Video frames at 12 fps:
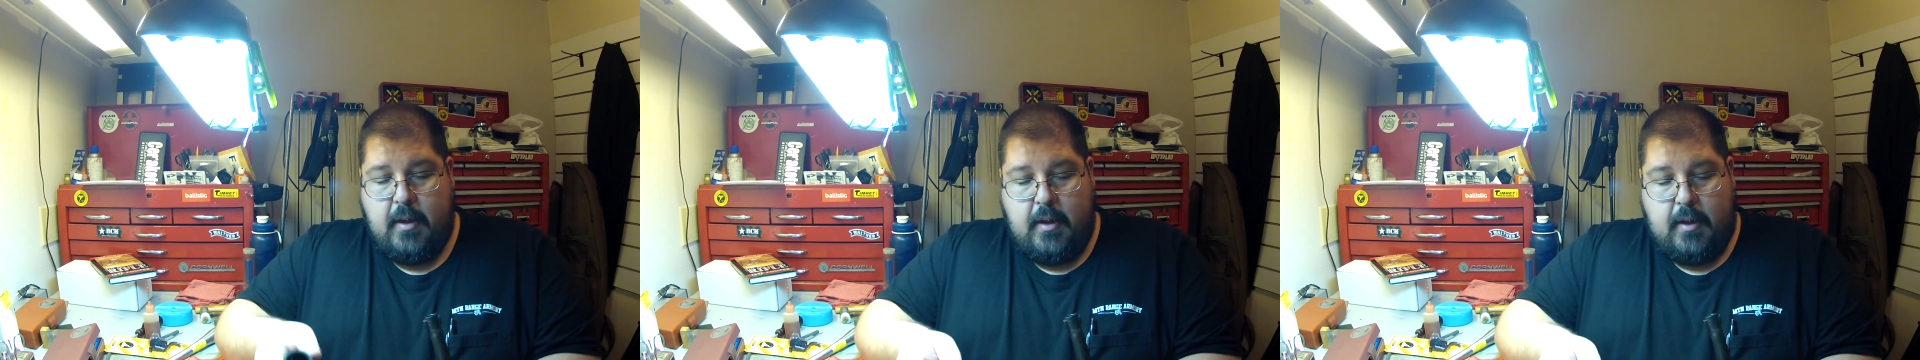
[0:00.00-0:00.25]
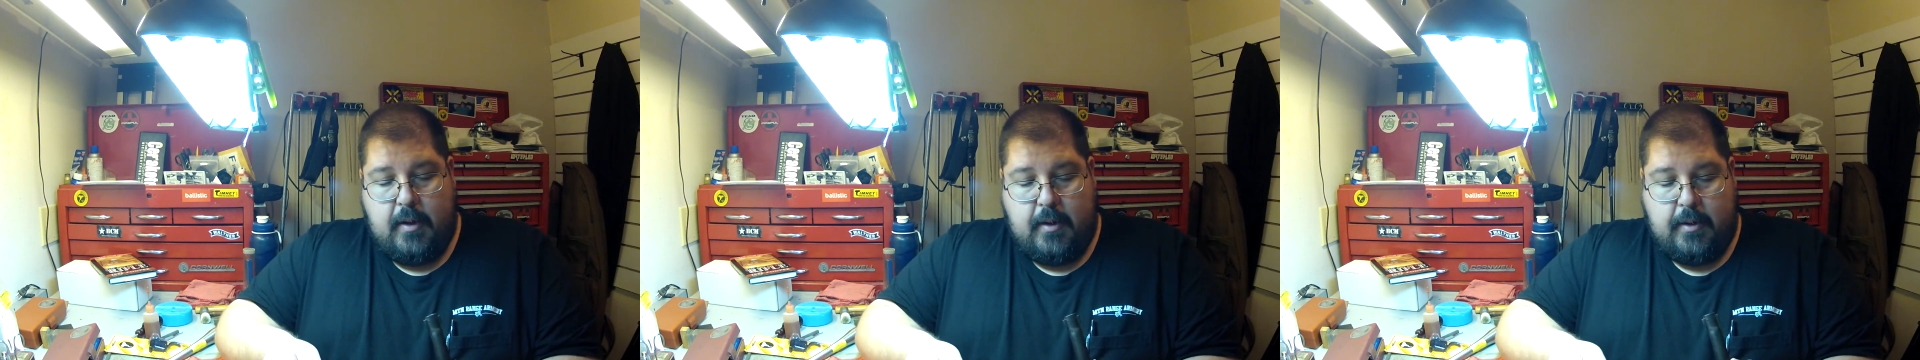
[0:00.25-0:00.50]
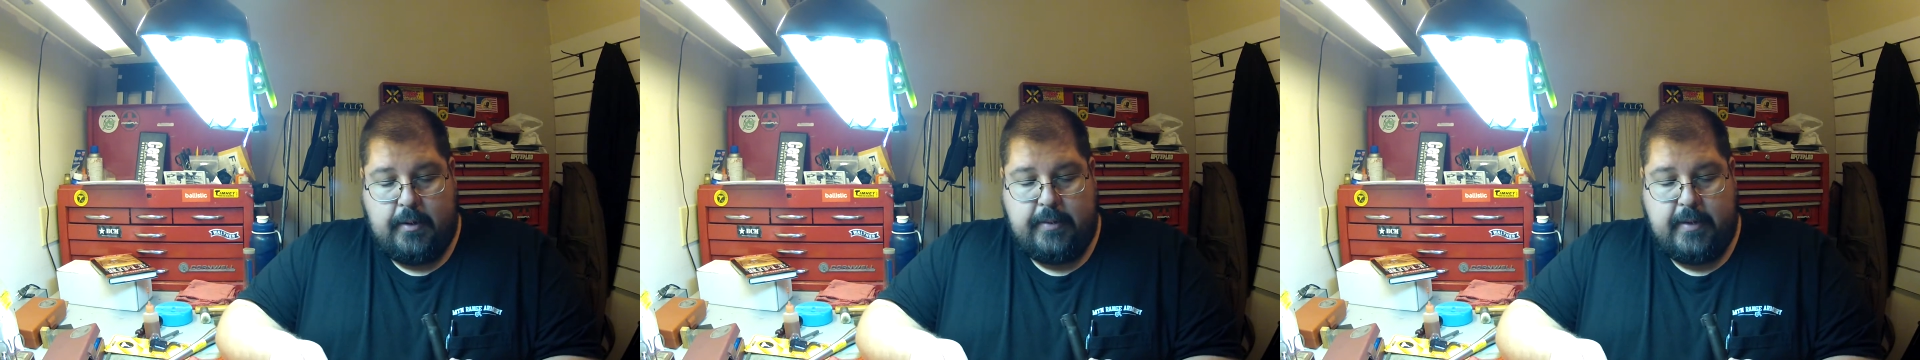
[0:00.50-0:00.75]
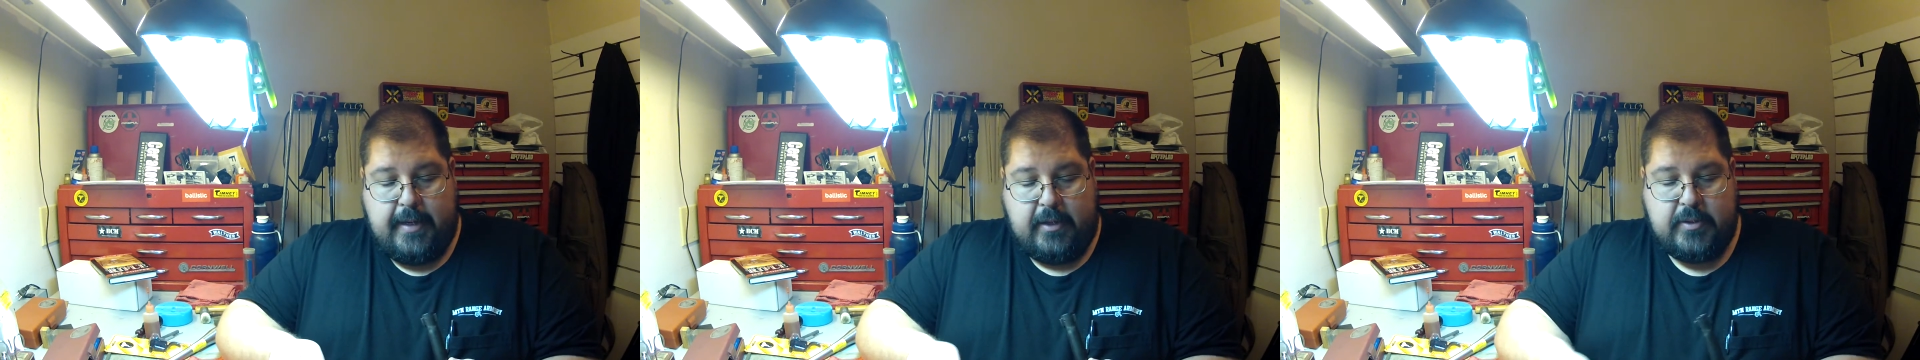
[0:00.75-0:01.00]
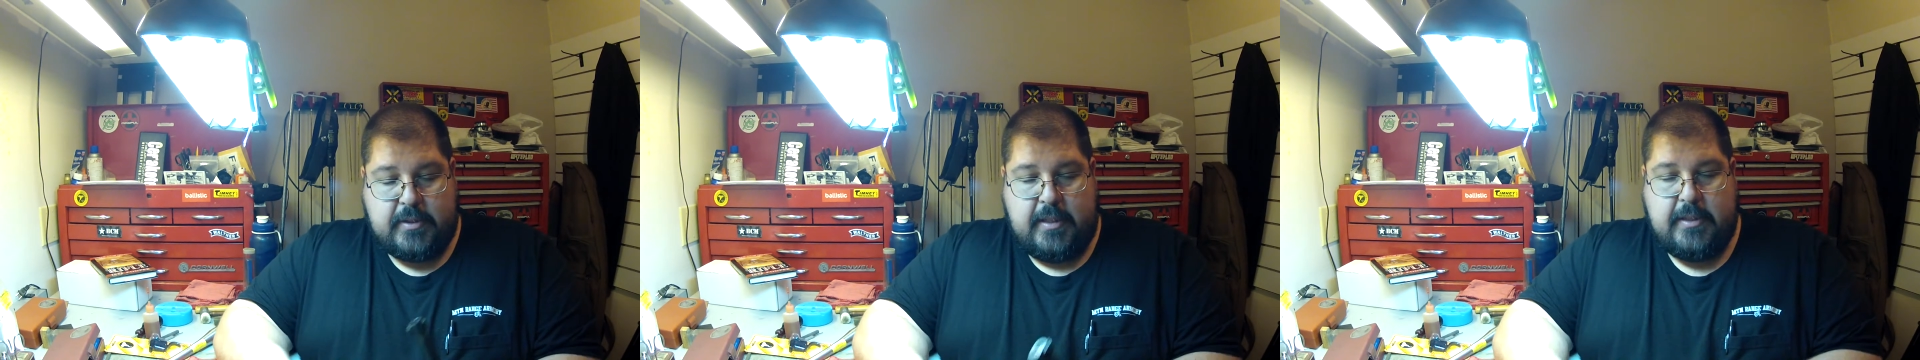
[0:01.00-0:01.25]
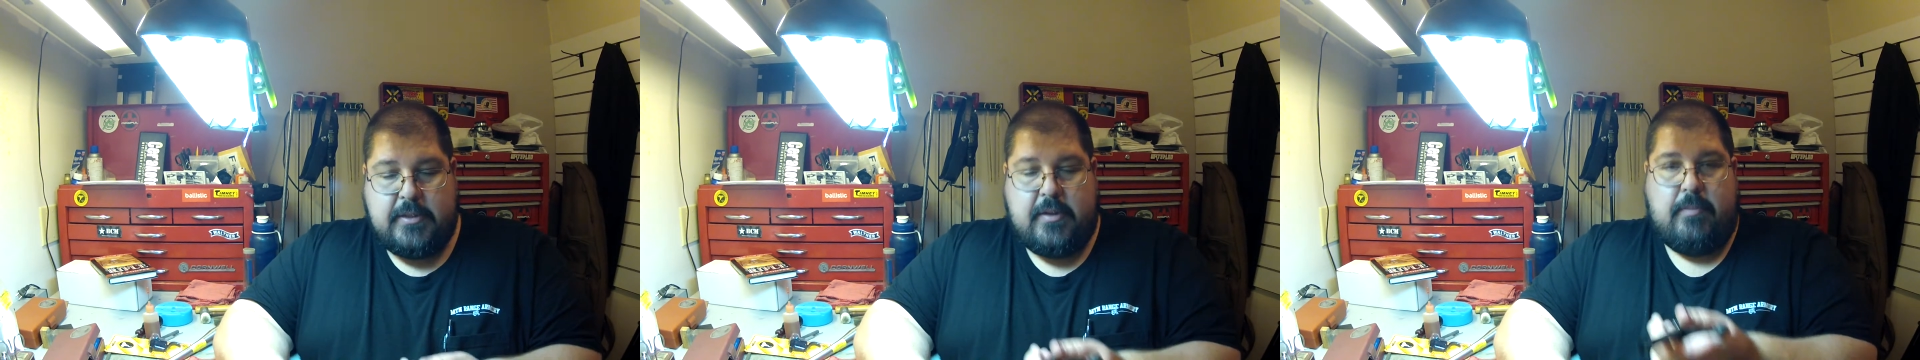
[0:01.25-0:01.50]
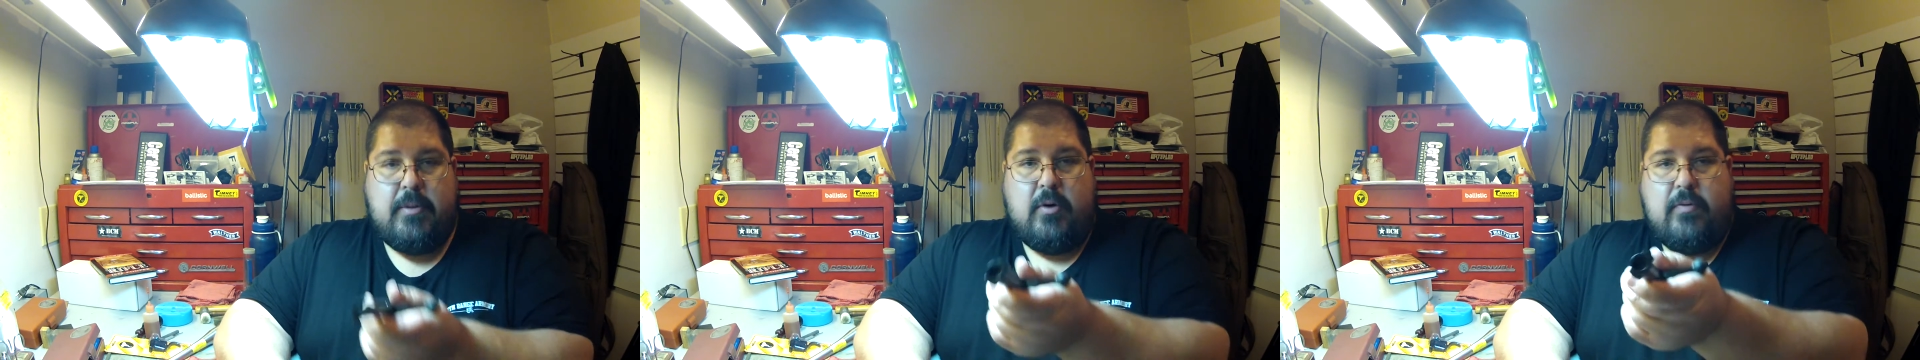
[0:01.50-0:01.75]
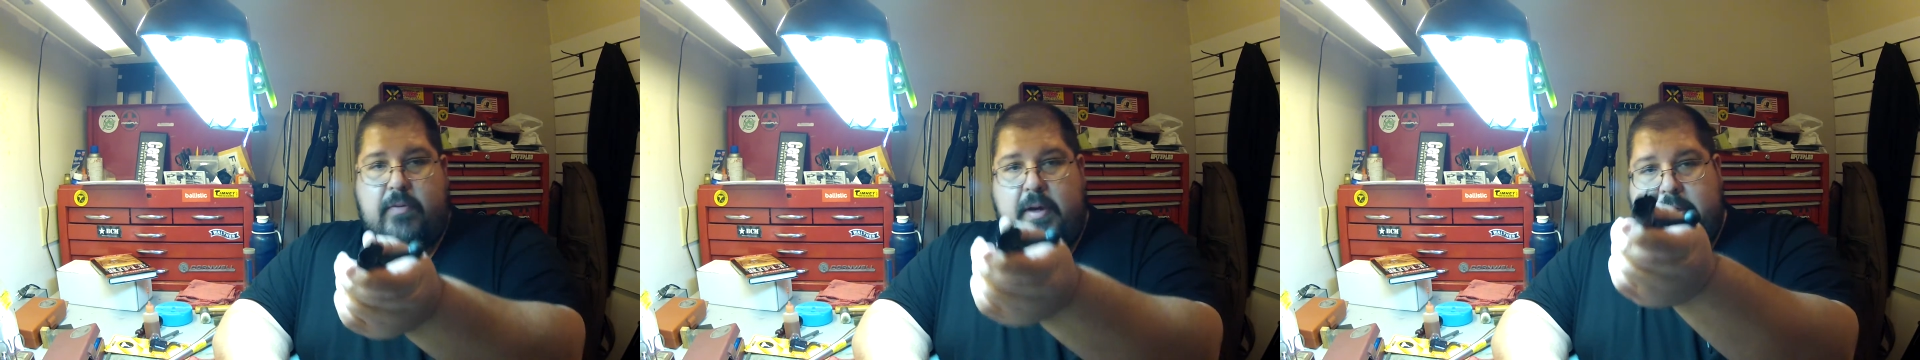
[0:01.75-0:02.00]
The downside is the
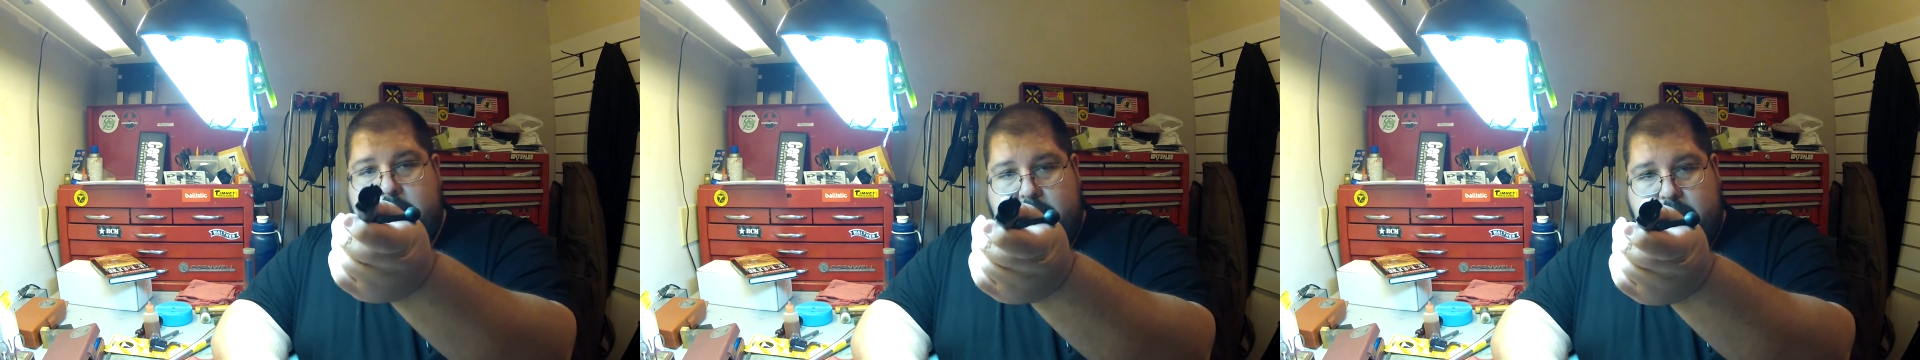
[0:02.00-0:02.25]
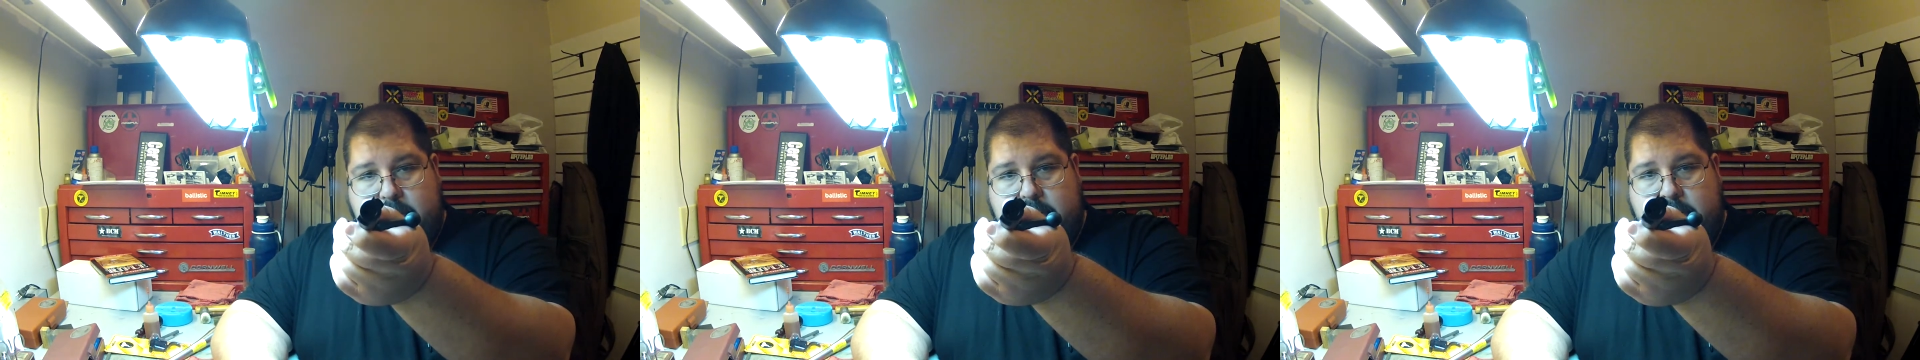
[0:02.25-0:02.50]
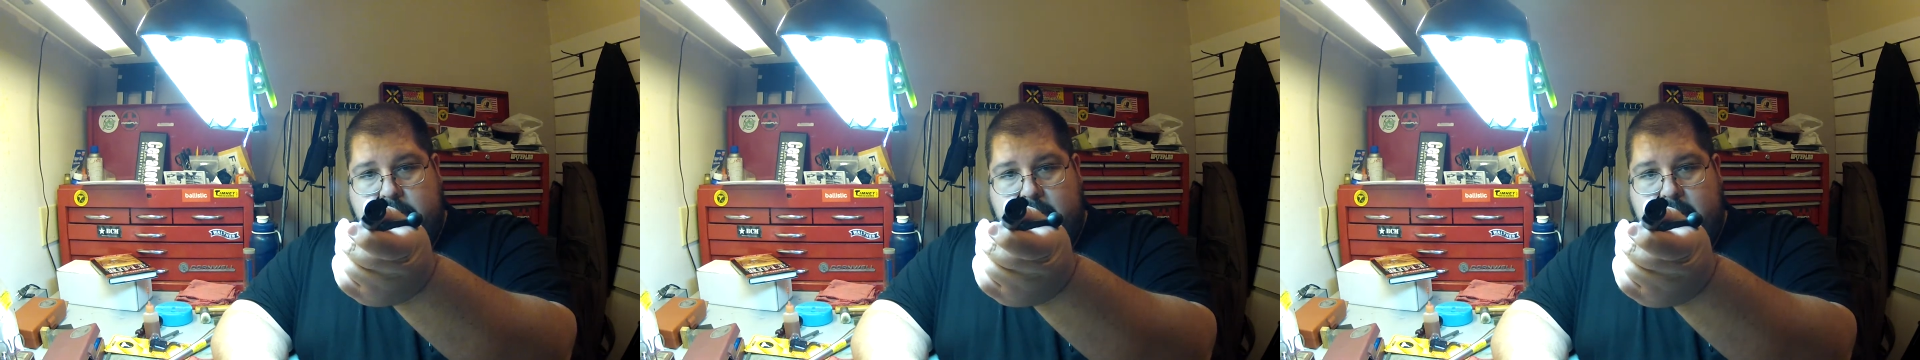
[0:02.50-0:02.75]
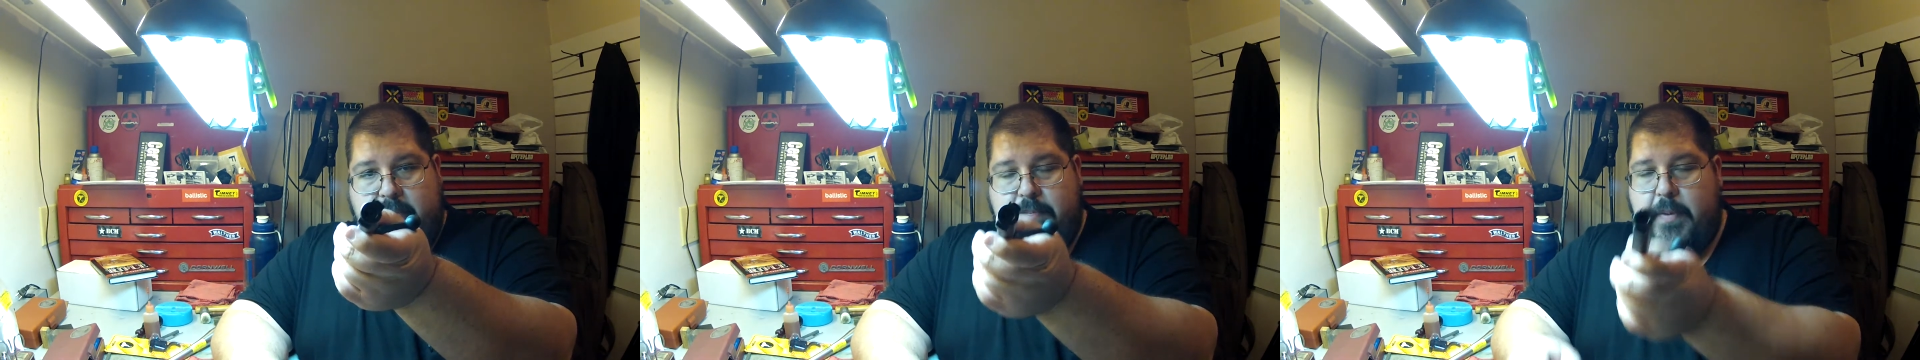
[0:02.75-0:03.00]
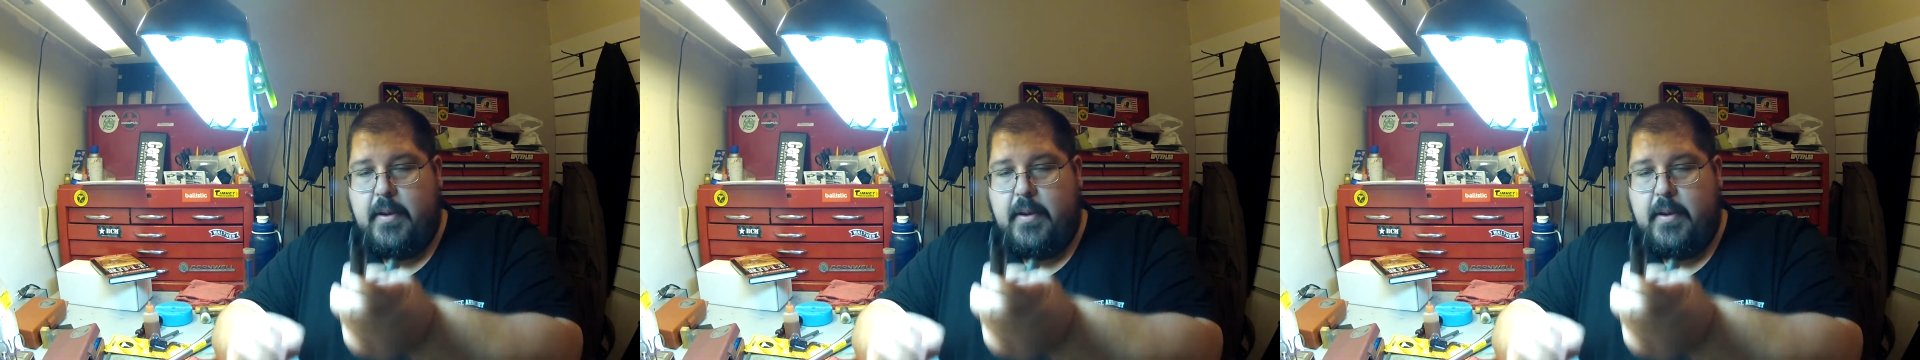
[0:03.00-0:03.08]
bolt face, okay,